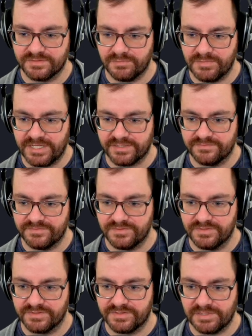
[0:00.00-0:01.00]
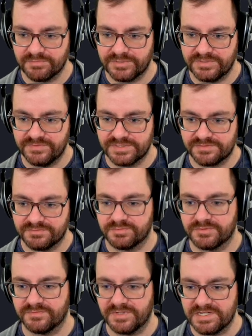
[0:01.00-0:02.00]
back and forth, and I'm convinced we're
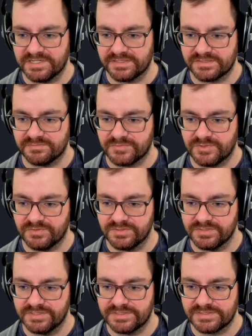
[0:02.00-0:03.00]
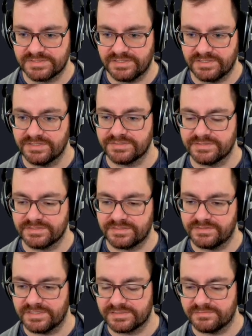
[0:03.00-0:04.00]
providing some coordinates that aren't in the
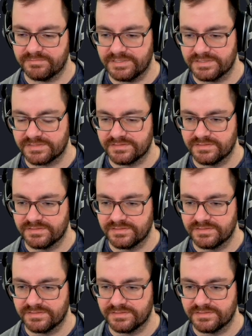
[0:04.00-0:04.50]
correct space.